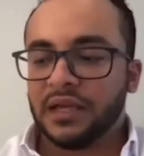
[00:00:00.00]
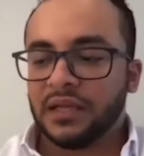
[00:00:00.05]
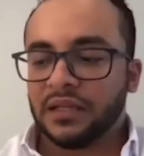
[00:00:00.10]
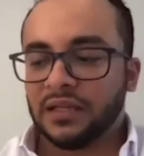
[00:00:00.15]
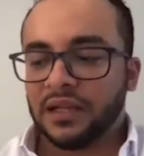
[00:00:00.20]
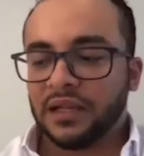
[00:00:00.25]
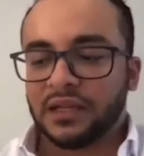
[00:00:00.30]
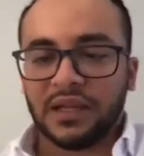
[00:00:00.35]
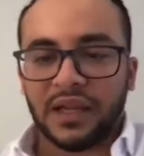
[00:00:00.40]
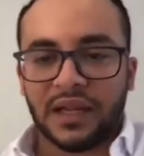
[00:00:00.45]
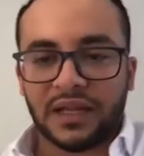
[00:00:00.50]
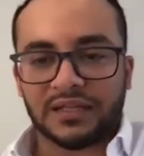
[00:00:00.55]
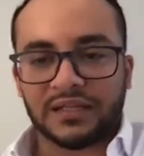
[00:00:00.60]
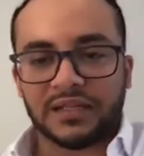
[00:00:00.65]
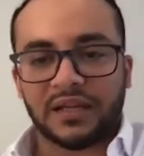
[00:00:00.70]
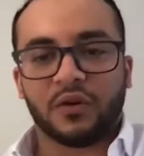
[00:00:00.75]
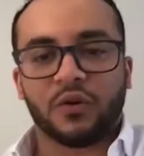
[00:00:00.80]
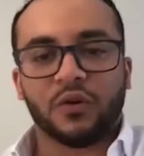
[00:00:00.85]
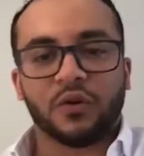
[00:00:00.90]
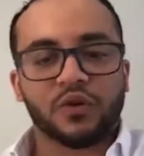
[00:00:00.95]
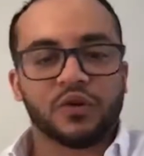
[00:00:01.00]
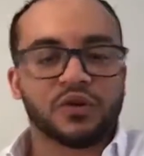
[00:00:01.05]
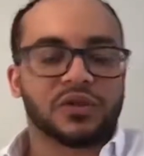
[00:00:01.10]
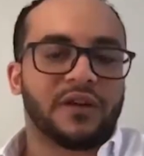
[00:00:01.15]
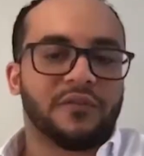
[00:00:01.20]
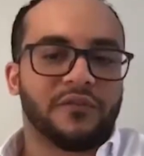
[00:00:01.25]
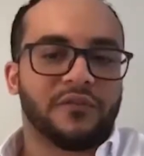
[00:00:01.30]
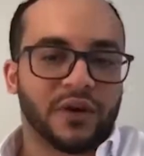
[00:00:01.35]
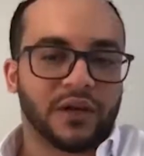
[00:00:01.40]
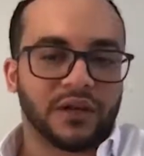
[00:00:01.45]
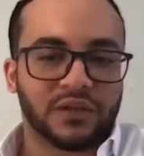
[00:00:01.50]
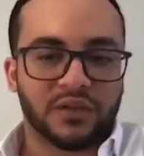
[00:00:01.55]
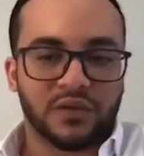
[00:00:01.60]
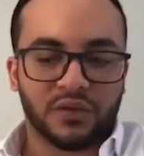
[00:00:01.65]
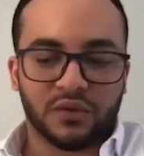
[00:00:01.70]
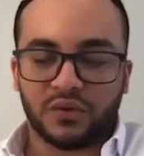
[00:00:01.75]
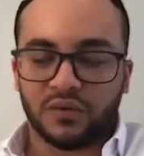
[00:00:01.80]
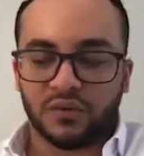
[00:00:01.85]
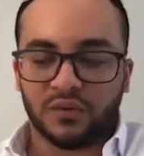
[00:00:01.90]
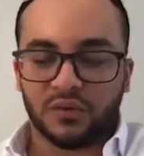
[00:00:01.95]
The clients are also suffering
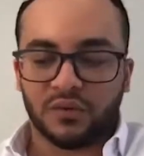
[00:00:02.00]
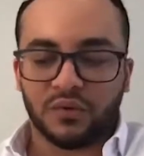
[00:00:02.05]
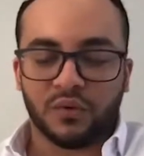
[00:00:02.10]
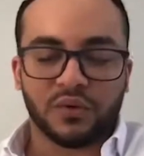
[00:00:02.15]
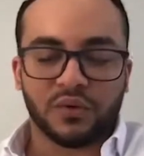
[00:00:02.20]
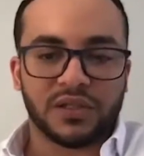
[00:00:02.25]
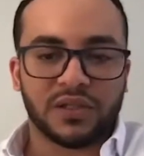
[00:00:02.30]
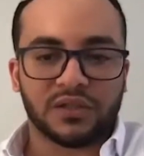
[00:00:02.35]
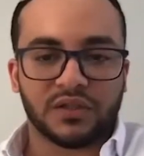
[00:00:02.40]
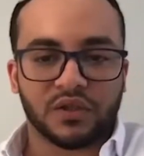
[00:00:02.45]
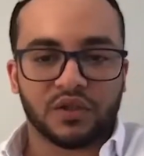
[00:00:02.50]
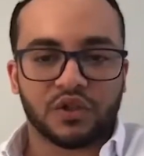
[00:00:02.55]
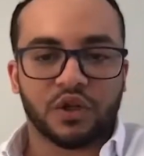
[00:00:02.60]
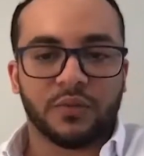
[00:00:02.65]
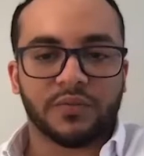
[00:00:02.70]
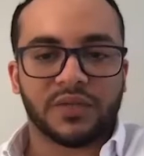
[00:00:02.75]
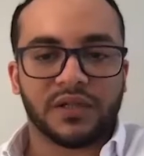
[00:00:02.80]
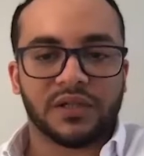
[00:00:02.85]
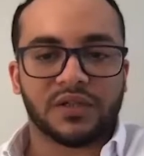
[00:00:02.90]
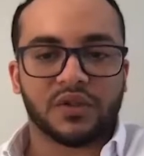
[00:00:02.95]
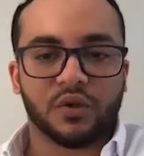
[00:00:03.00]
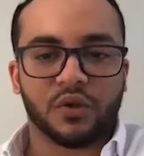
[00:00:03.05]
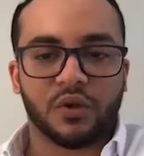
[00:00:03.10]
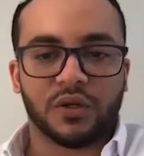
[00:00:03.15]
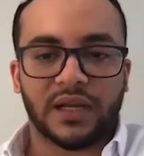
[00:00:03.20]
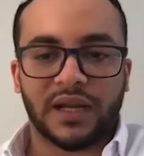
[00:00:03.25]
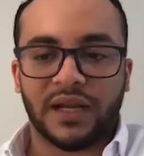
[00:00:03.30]
due to losing their jobs and so on.